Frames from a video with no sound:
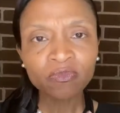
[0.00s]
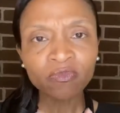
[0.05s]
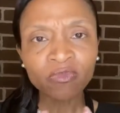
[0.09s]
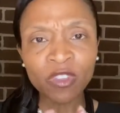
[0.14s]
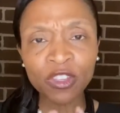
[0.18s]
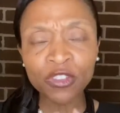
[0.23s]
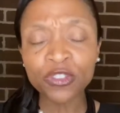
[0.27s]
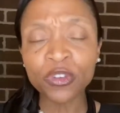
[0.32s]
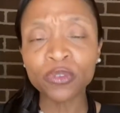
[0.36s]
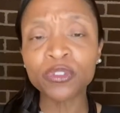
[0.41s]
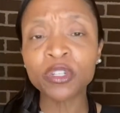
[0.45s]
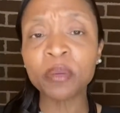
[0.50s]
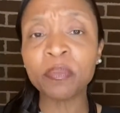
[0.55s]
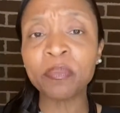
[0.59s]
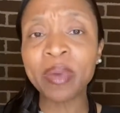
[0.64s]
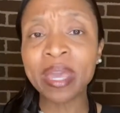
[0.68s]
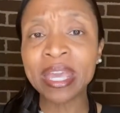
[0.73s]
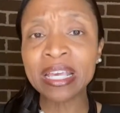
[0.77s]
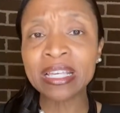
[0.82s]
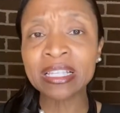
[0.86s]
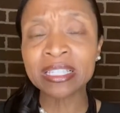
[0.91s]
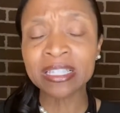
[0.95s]
So to
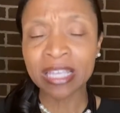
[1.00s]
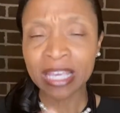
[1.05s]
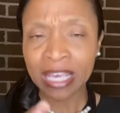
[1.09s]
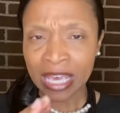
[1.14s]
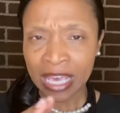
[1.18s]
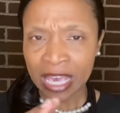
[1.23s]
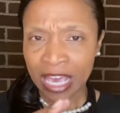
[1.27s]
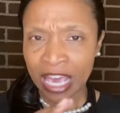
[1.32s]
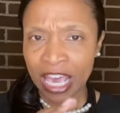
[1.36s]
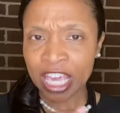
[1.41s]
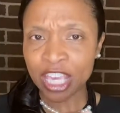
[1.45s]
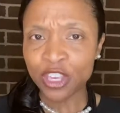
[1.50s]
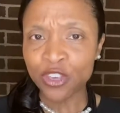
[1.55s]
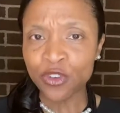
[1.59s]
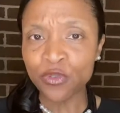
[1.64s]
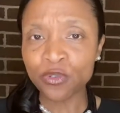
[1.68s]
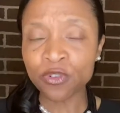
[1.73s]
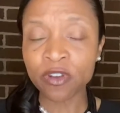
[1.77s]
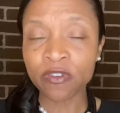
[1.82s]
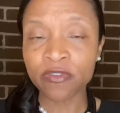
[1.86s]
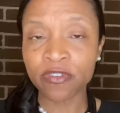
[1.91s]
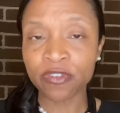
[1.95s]
base a
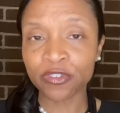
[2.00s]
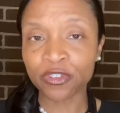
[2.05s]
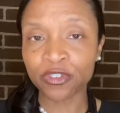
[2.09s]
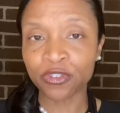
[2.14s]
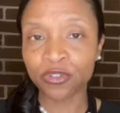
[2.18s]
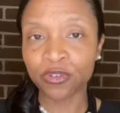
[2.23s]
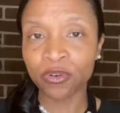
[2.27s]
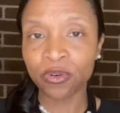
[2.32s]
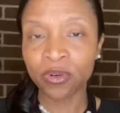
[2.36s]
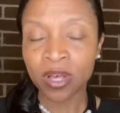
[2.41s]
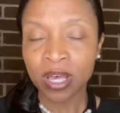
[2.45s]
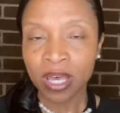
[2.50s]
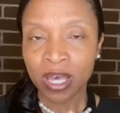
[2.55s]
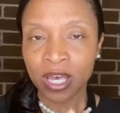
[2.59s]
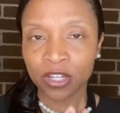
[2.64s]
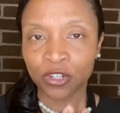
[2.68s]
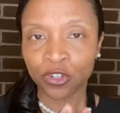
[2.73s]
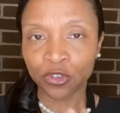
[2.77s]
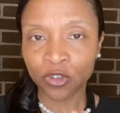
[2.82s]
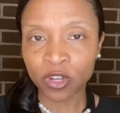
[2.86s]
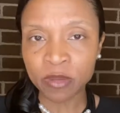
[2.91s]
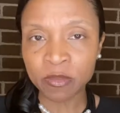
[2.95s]
universal
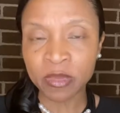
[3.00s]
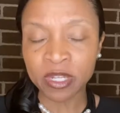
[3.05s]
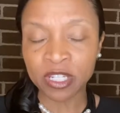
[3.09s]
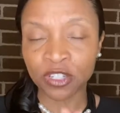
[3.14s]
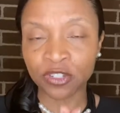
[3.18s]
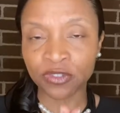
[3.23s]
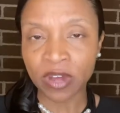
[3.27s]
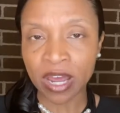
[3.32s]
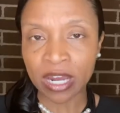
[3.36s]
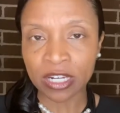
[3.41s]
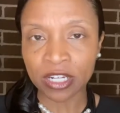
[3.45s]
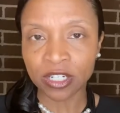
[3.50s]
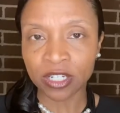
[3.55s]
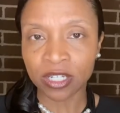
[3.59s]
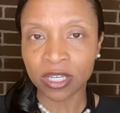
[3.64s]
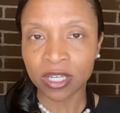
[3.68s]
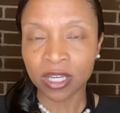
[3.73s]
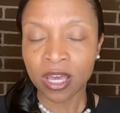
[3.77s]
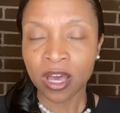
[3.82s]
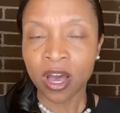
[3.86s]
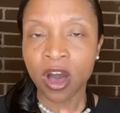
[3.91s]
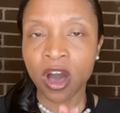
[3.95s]
treatment
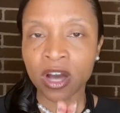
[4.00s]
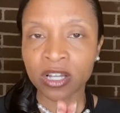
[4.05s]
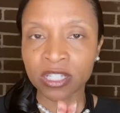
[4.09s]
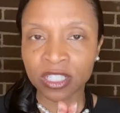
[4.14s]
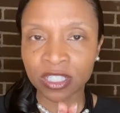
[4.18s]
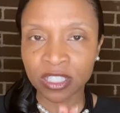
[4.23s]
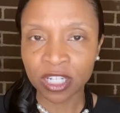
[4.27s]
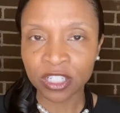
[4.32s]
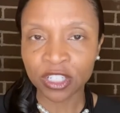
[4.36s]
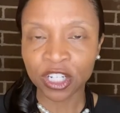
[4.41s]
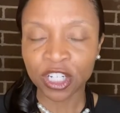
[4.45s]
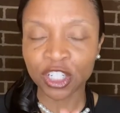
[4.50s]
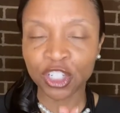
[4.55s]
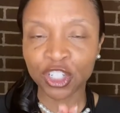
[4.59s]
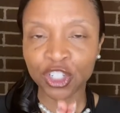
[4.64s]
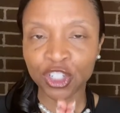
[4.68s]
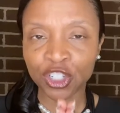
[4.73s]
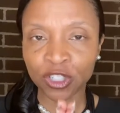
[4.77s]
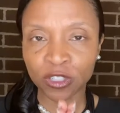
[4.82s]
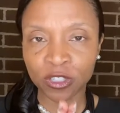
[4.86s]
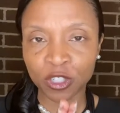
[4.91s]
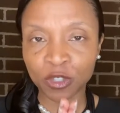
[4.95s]
strategy on such a
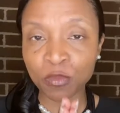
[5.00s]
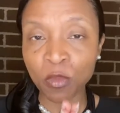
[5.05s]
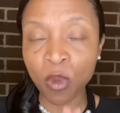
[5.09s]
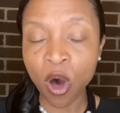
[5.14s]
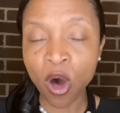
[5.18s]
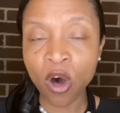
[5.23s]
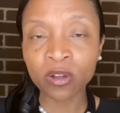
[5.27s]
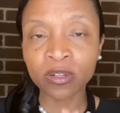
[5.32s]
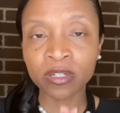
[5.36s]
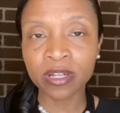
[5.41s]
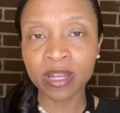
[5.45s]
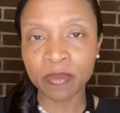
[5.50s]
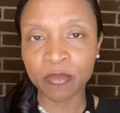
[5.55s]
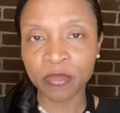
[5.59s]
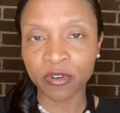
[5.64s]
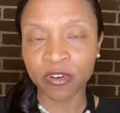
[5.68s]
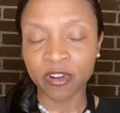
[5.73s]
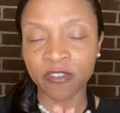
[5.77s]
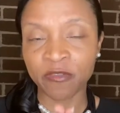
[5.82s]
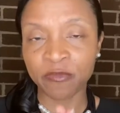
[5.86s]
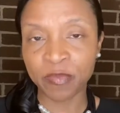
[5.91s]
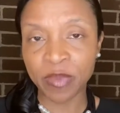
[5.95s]
small number
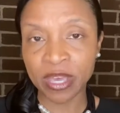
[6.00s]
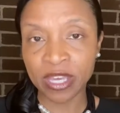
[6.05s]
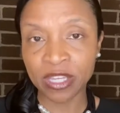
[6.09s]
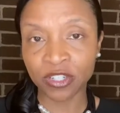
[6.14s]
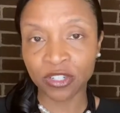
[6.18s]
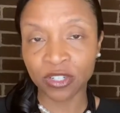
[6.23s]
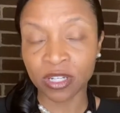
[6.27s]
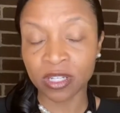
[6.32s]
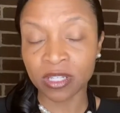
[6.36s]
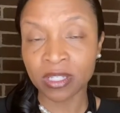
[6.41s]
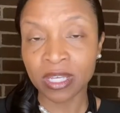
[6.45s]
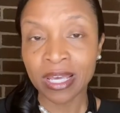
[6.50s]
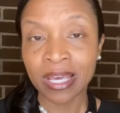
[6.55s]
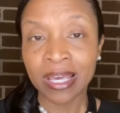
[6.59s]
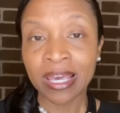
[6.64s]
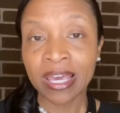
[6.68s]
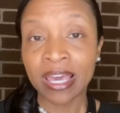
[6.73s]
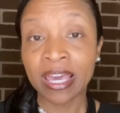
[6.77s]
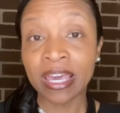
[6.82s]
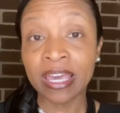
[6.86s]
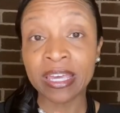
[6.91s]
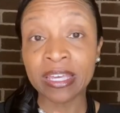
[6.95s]
of patients
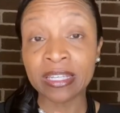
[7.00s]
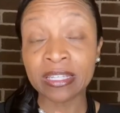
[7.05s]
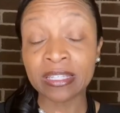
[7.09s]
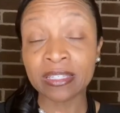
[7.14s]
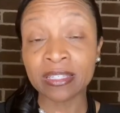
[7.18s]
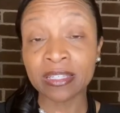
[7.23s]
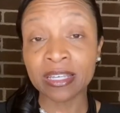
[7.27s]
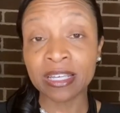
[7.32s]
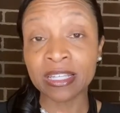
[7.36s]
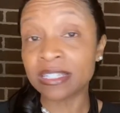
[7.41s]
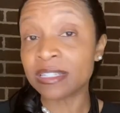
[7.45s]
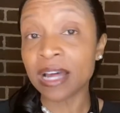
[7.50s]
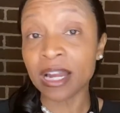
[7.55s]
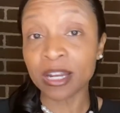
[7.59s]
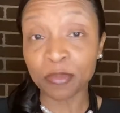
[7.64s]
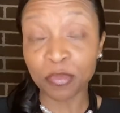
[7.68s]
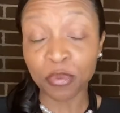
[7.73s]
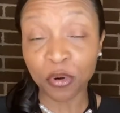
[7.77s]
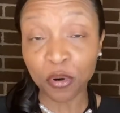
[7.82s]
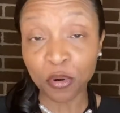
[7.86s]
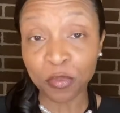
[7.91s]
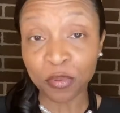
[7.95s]
is not
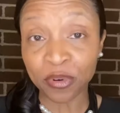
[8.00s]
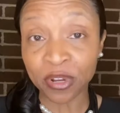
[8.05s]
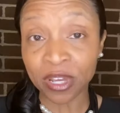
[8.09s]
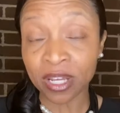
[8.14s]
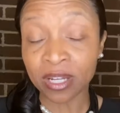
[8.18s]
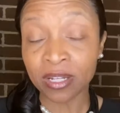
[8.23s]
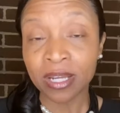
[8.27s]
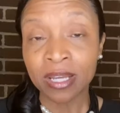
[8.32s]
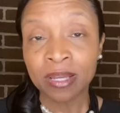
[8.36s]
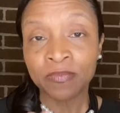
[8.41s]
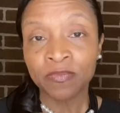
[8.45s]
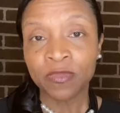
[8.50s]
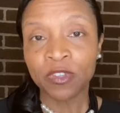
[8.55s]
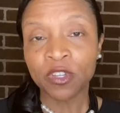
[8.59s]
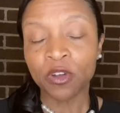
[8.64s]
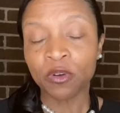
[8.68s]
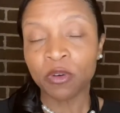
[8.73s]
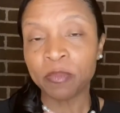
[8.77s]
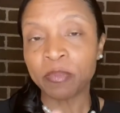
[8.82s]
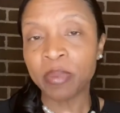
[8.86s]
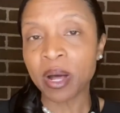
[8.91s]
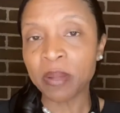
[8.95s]
appropriate.
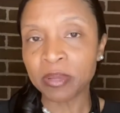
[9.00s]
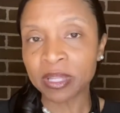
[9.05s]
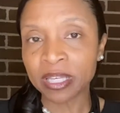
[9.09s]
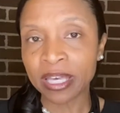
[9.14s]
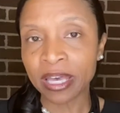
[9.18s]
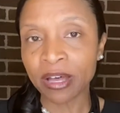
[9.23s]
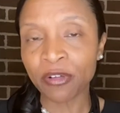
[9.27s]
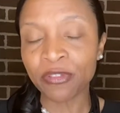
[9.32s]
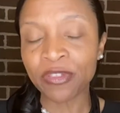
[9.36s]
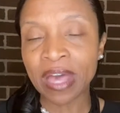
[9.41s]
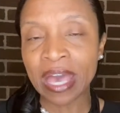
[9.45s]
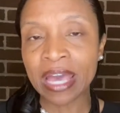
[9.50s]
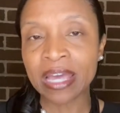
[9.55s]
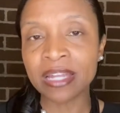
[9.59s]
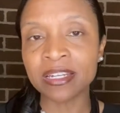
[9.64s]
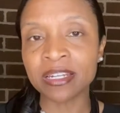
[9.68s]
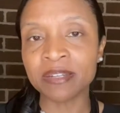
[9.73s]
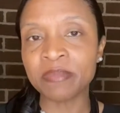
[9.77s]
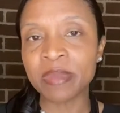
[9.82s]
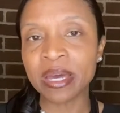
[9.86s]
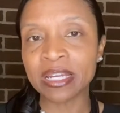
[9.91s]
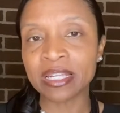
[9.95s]
In public health and
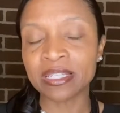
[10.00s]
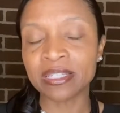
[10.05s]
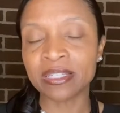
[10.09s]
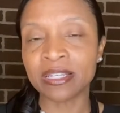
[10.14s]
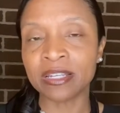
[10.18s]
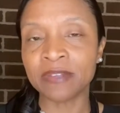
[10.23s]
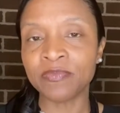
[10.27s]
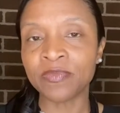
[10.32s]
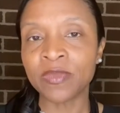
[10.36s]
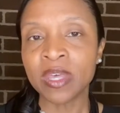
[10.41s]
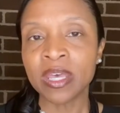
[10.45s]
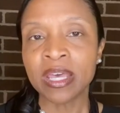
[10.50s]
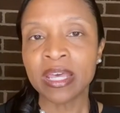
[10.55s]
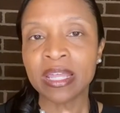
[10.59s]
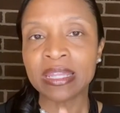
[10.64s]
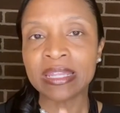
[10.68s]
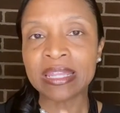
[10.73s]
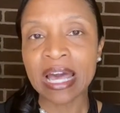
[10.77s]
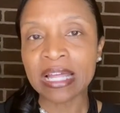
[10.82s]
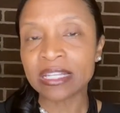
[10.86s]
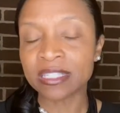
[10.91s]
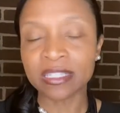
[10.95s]
in medicine,
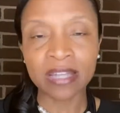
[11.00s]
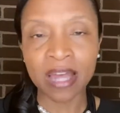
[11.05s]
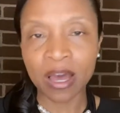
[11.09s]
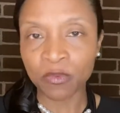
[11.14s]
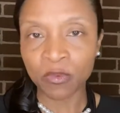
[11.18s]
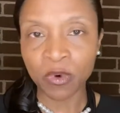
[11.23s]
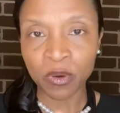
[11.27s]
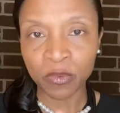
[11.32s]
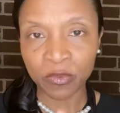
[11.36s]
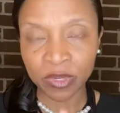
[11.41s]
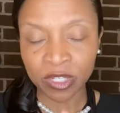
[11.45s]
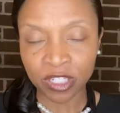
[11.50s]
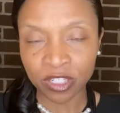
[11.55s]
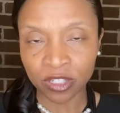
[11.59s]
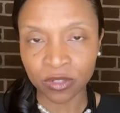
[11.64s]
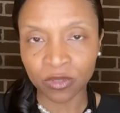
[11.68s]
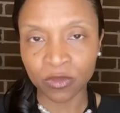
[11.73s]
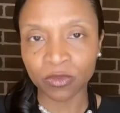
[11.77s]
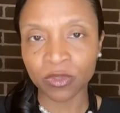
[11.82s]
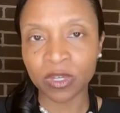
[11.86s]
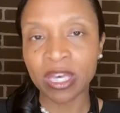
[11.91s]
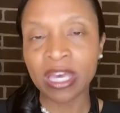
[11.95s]
that's not what we
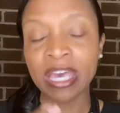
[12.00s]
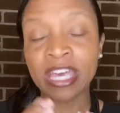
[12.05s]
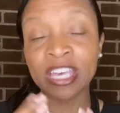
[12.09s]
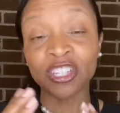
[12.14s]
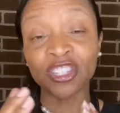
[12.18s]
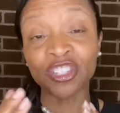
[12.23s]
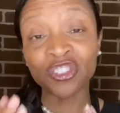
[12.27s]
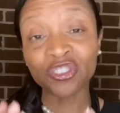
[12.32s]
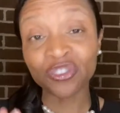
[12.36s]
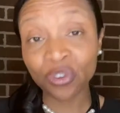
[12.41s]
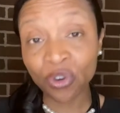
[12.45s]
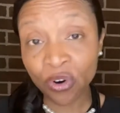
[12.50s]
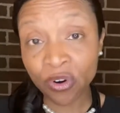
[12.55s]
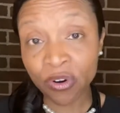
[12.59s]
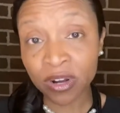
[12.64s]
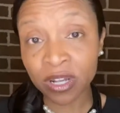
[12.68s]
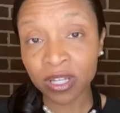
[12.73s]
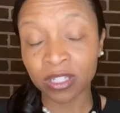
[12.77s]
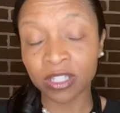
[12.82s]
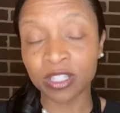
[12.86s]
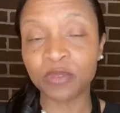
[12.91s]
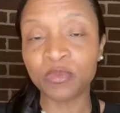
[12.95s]
do.
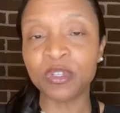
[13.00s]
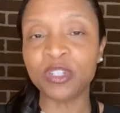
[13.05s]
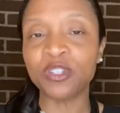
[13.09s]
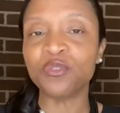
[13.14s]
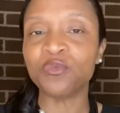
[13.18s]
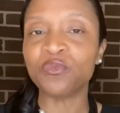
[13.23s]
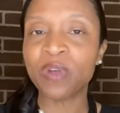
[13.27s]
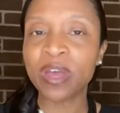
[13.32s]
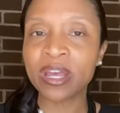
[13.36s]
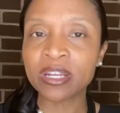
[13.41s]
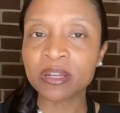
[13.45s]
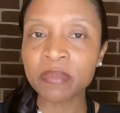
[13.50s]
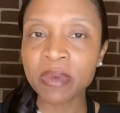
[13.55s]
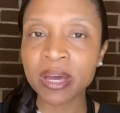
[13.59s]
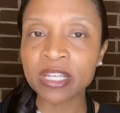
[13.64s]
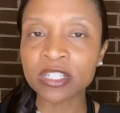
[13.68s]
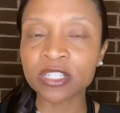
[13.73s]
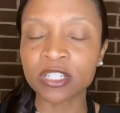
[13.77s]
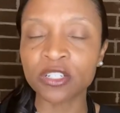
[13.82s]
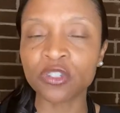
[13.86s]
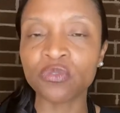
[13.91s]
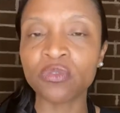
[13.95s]
Historically, we do
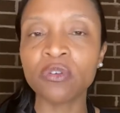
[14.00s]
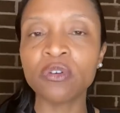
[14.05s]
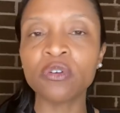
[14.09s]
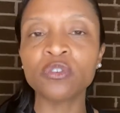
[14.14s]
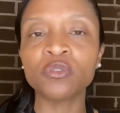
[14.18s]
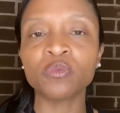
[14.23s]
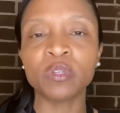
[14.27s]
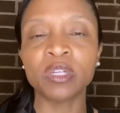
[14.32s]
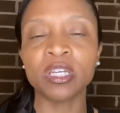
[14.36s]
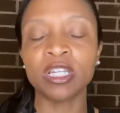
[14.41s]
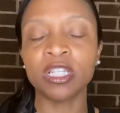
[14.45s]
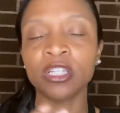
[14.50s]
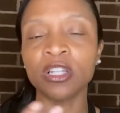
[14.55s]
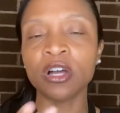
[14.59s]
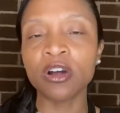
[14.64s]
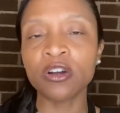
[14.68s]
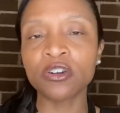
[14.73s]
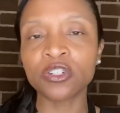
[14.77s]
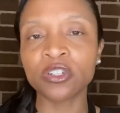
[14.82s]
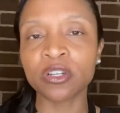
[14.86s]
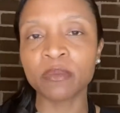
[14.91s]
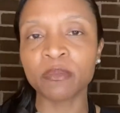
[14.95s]
randomized controls, we get
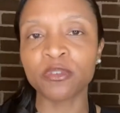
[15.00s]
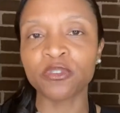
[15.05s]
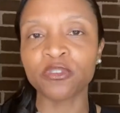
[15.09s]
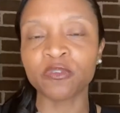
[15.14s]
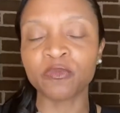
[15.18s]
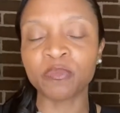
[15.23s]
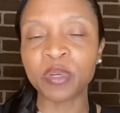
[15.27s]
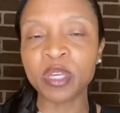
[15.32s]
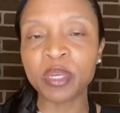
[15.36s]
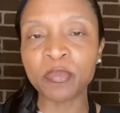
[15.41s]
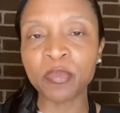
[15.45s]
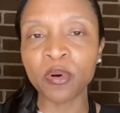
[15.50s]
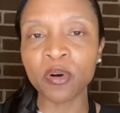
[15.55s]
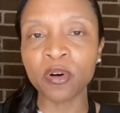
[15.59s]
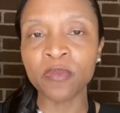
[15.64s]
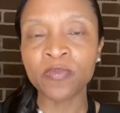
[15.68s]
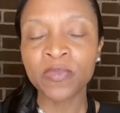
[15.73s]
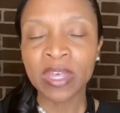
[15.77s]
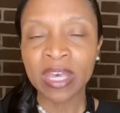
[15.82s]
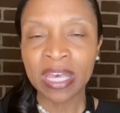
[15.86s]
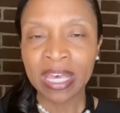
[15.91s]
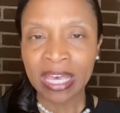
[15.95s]
large numbers of people.